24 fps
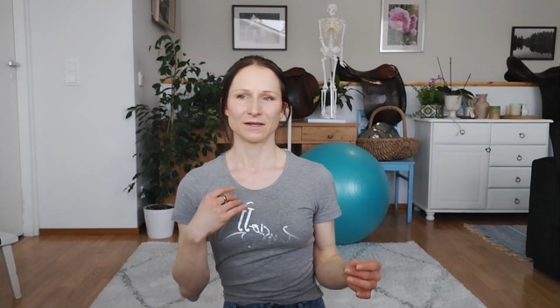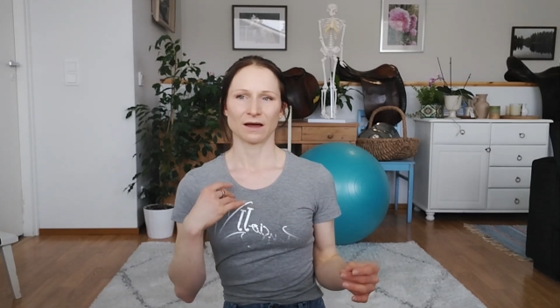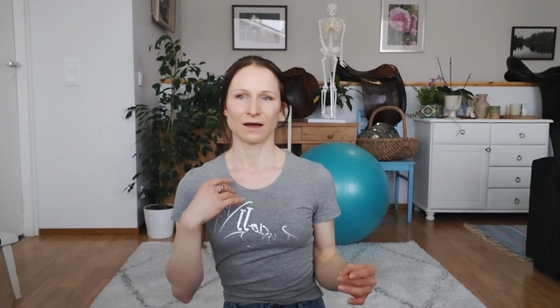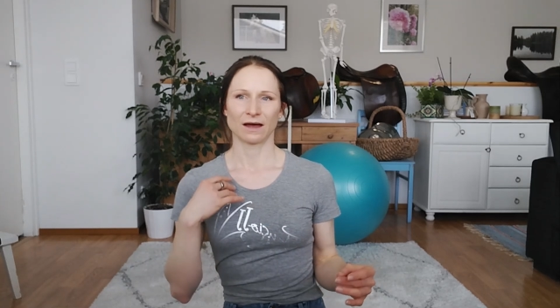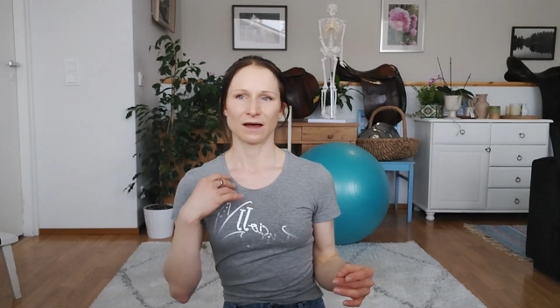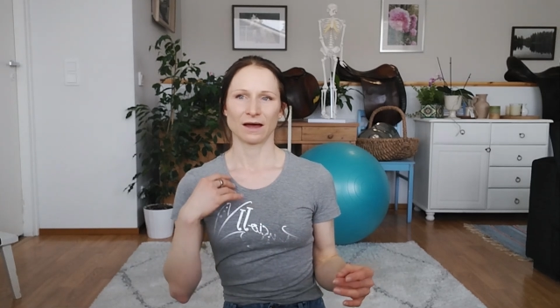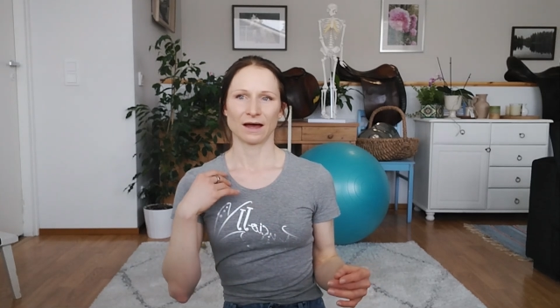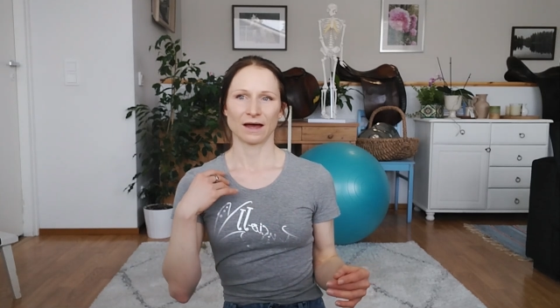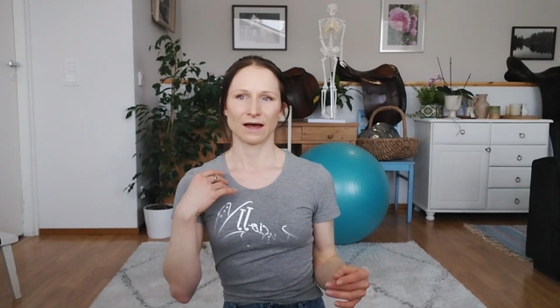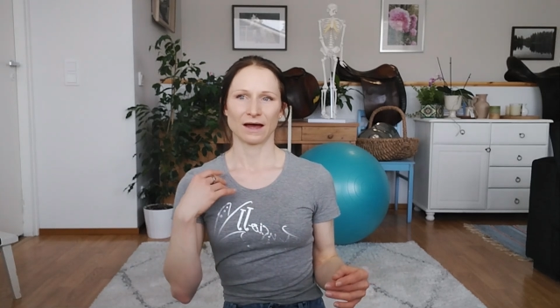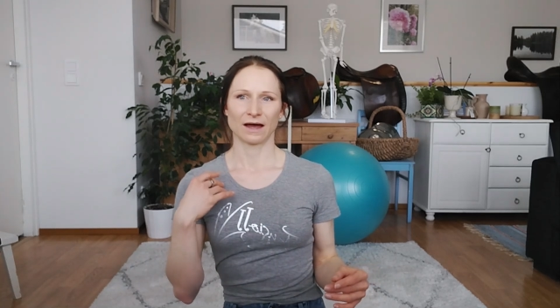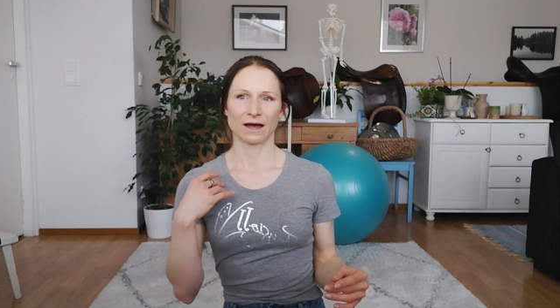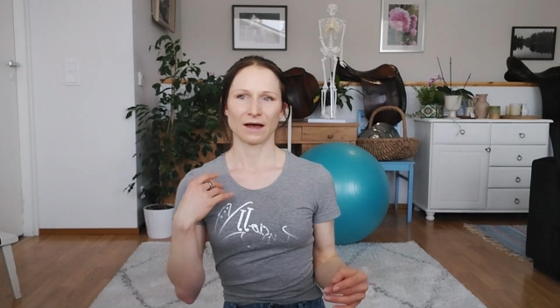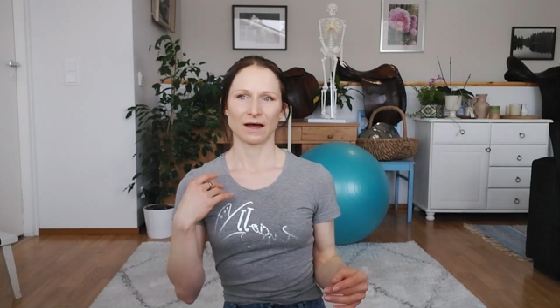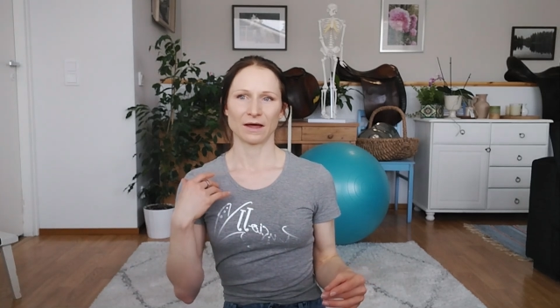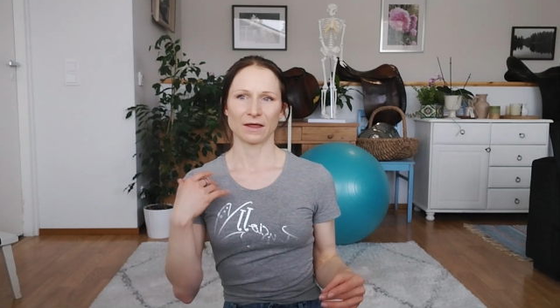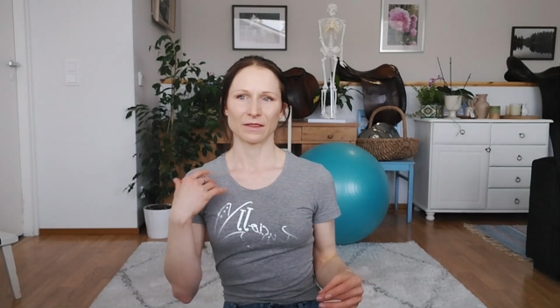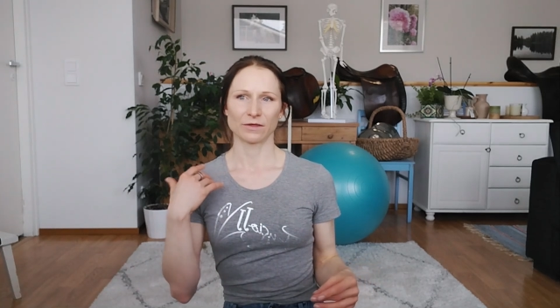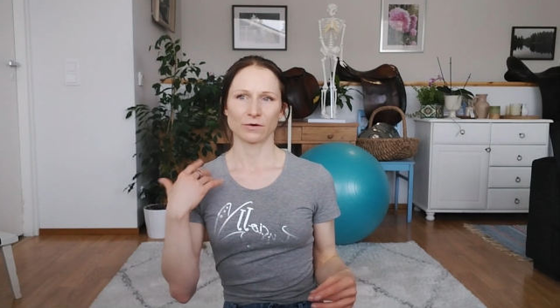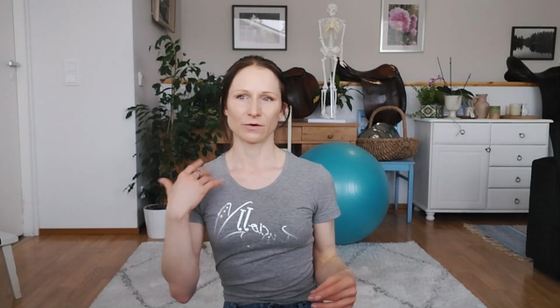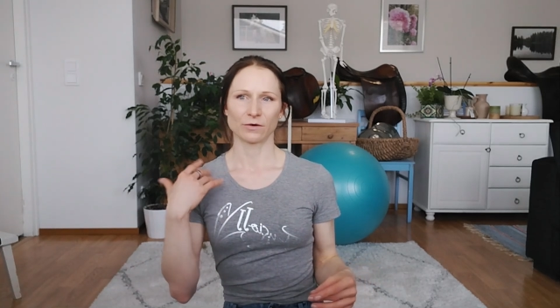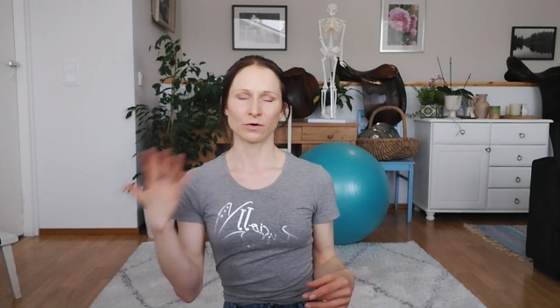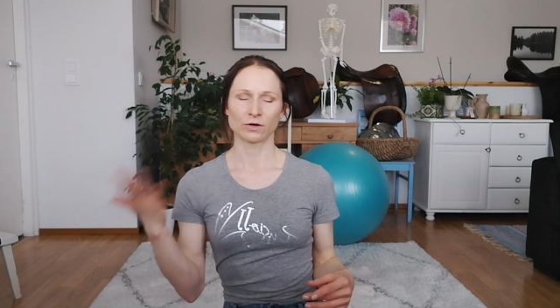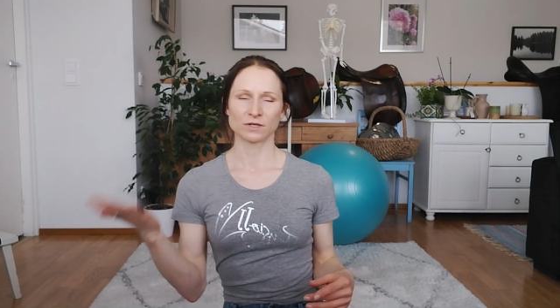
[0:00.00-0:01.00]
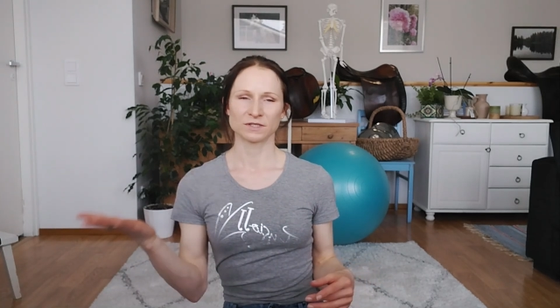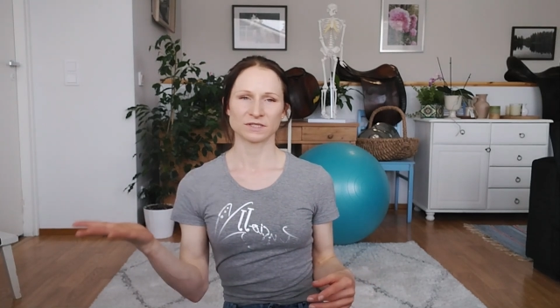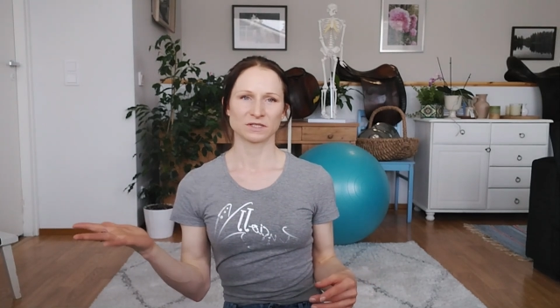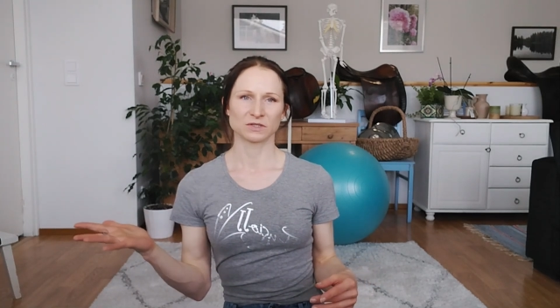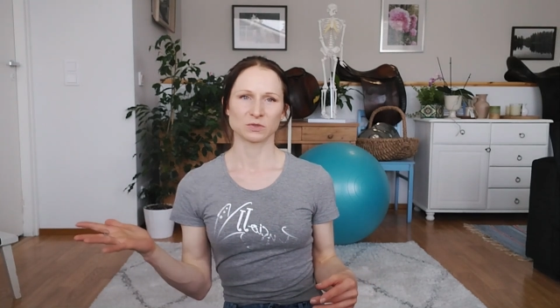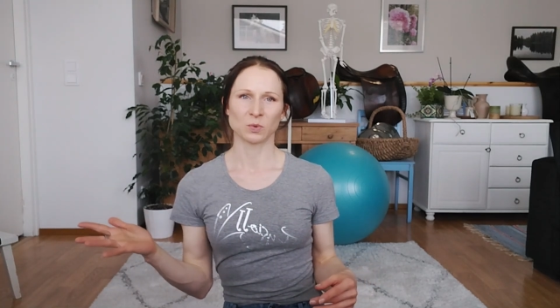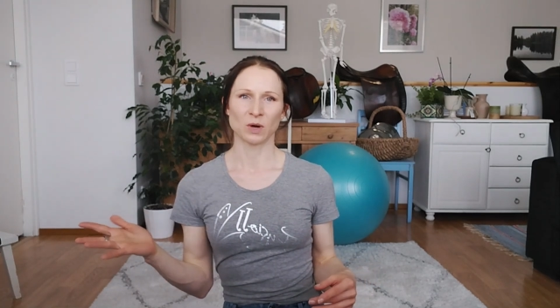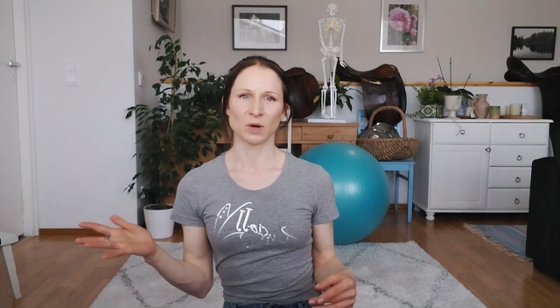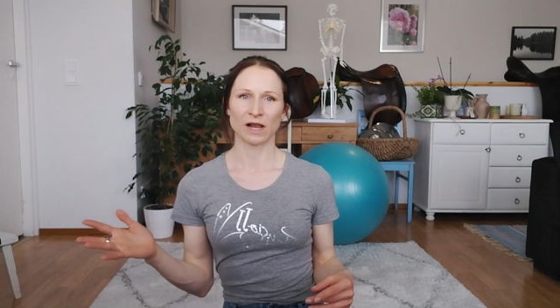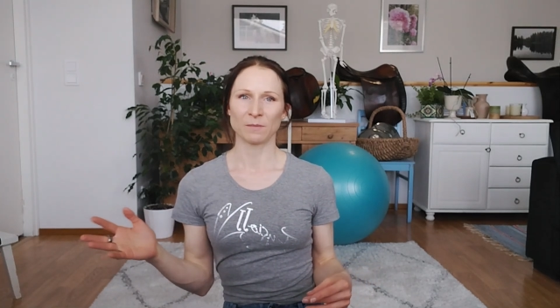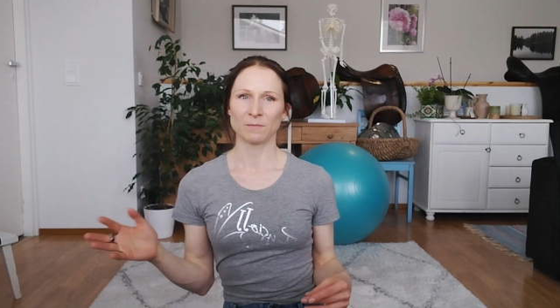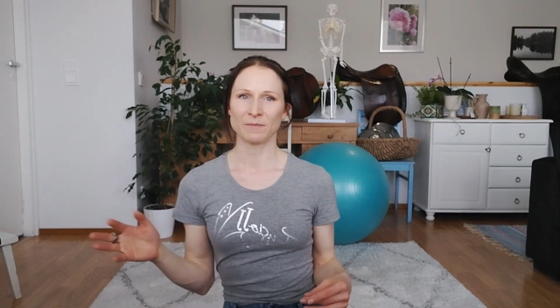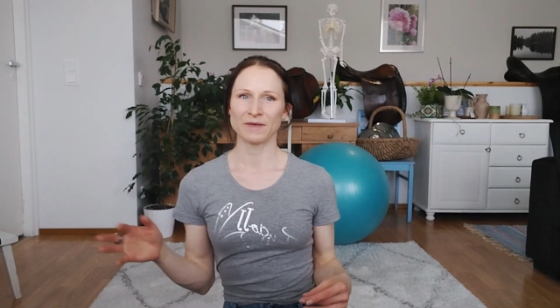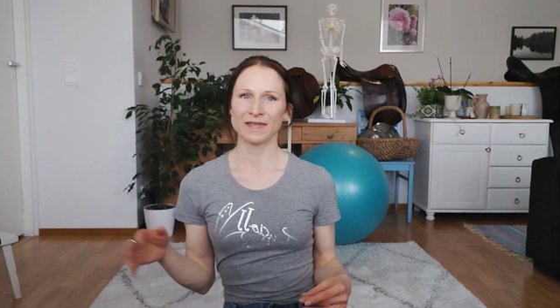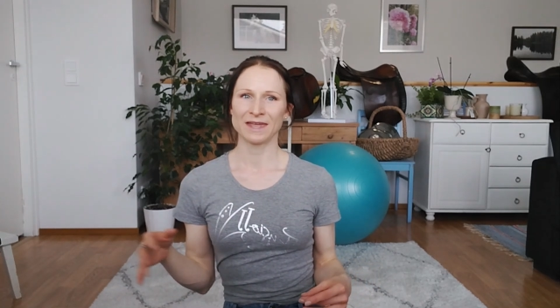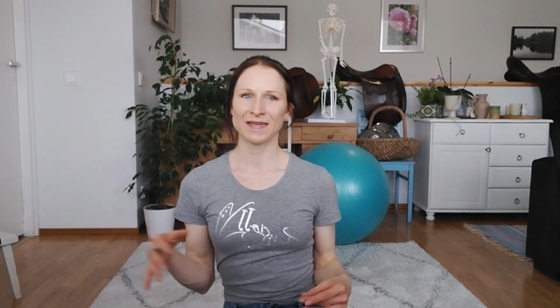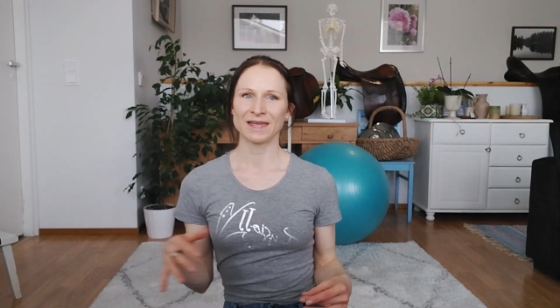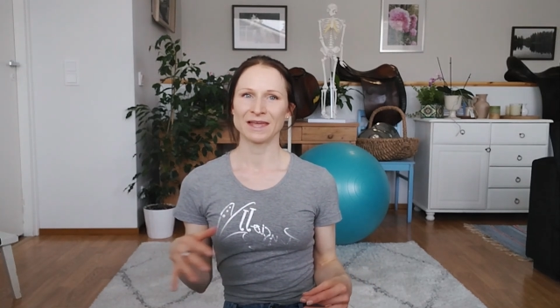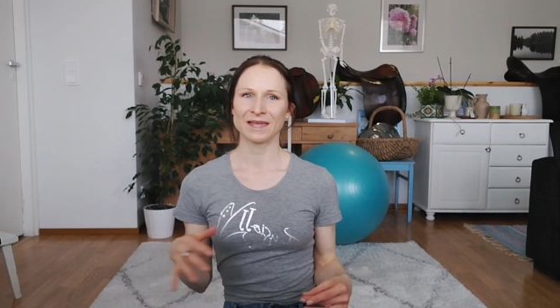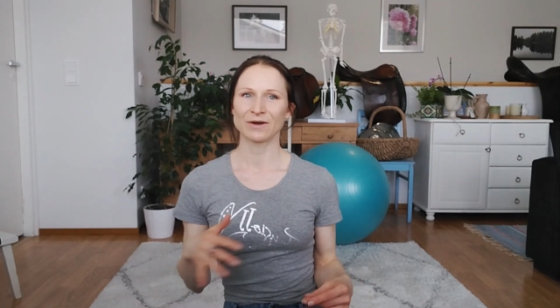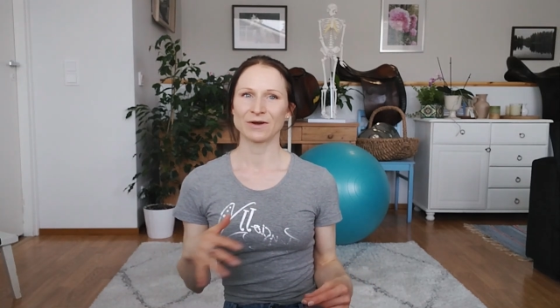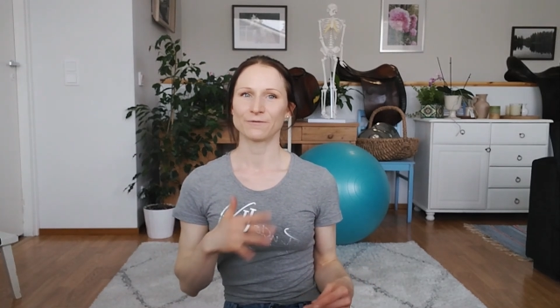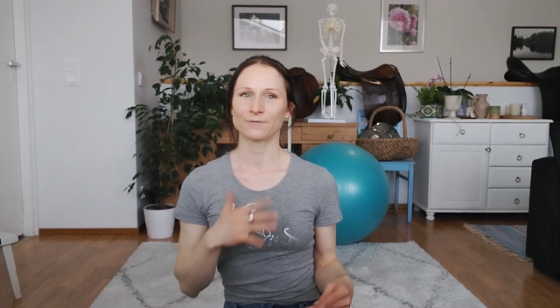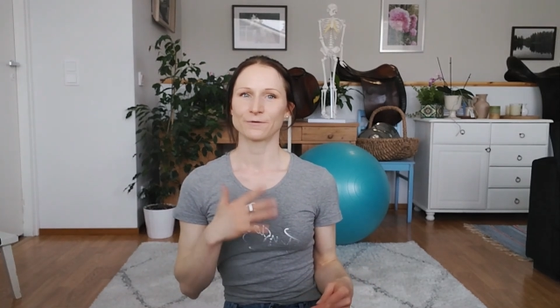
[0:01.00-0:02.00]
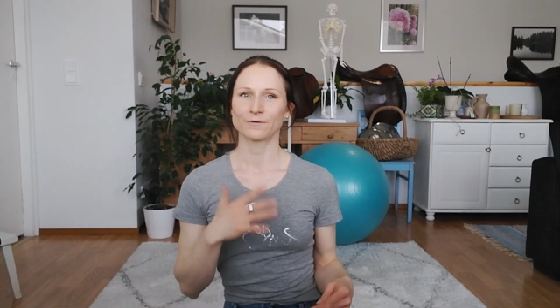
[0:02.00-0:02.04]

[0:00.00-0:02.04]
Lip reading: the horse's well-being,